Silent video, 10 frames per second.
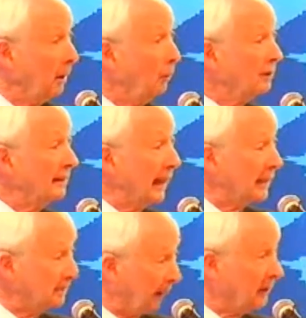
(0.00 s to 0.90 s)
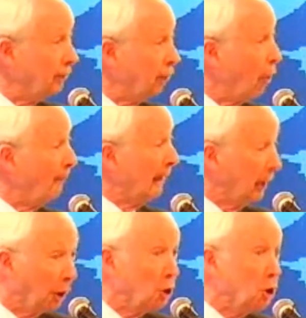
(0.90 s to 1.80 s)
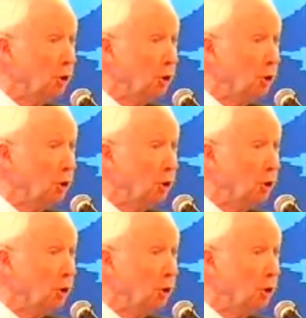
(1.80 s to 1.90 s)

was the expense form and lunch.